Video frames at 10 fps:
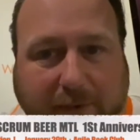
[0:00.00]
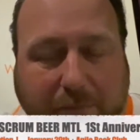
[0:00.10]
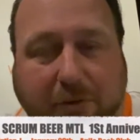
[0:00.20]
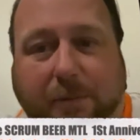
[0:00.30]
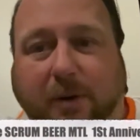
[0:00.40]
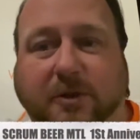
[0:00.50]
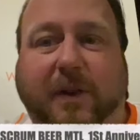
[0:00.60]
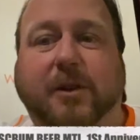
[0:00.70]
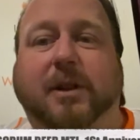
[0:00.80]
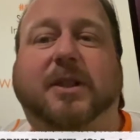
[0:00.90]
proposed
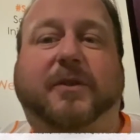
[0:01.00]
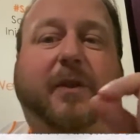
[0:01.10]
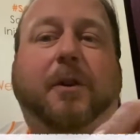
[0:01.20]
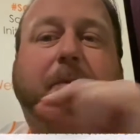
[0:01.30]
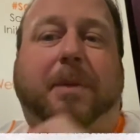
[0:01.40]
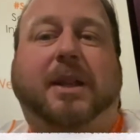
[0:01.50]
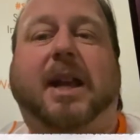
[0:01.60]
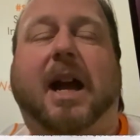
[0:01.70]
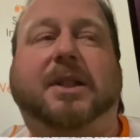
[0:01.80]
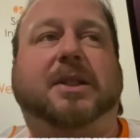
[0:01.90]
value list for the
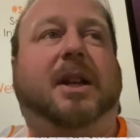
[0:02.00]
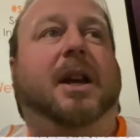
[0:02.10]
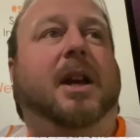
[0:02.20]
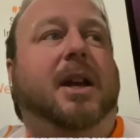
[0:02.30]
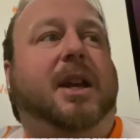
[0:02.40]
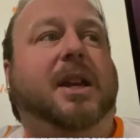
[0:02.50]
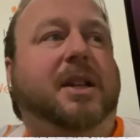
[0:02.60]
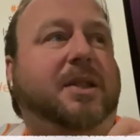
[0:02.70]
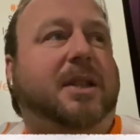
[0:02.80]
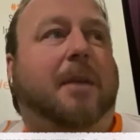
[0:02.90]
podcast
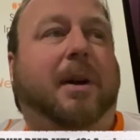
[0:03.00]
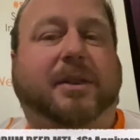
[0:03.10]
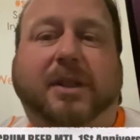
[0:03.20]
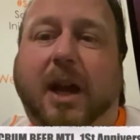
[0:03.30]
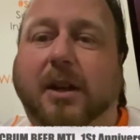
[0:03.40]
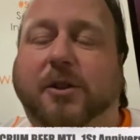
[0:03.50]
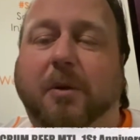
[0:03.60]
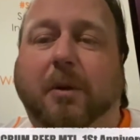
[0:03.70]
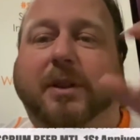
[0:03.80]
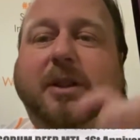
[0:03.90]
is about the
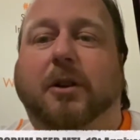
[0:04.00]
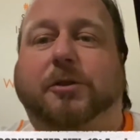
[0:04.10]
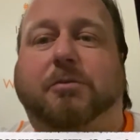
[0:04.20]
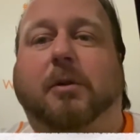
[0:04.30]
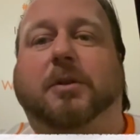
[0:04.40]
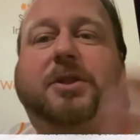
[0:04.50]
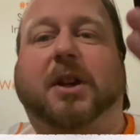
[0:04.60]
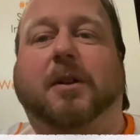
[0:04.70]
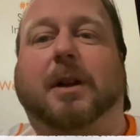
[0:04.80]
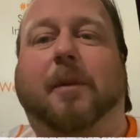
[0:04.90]
intro and the outro.
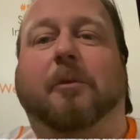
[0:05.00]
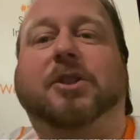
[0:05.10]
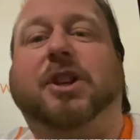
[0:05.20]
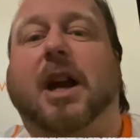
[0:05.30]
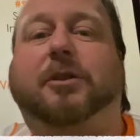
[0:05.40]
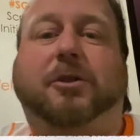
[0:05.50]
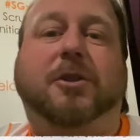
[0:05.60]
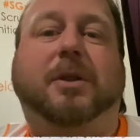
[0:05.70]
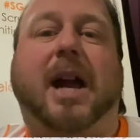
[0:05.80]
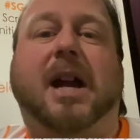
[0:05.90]
So I'm reaching out to
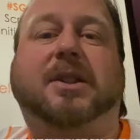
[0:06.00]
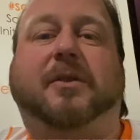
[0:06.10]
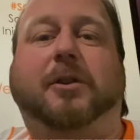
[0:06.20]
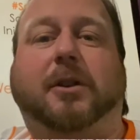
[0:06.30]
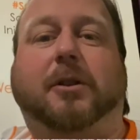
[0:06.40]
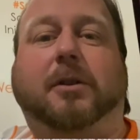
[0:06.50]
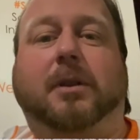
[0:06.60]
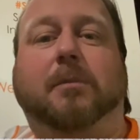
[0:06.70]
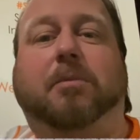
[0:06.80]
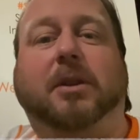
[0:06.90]
you guys if you could
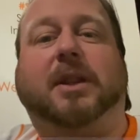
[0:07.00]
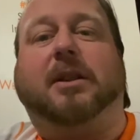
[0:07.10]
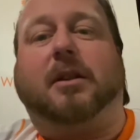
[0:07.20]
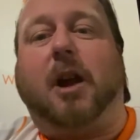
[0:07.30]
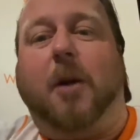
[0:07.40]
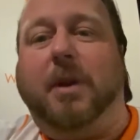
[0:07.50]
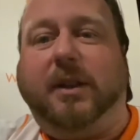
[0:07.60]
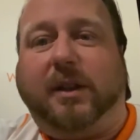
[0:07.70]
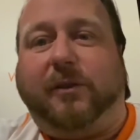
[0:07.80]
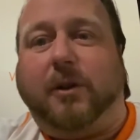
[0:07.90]
put in the
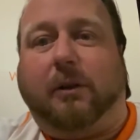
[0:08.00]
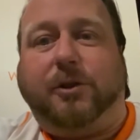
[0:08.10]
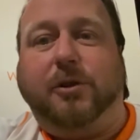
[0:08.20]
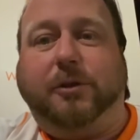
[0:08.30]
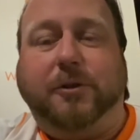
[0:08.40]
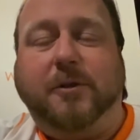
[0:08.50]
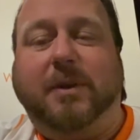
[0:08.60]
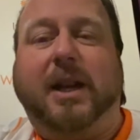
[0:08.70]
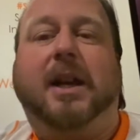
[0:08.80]
comment if you are on YouTube.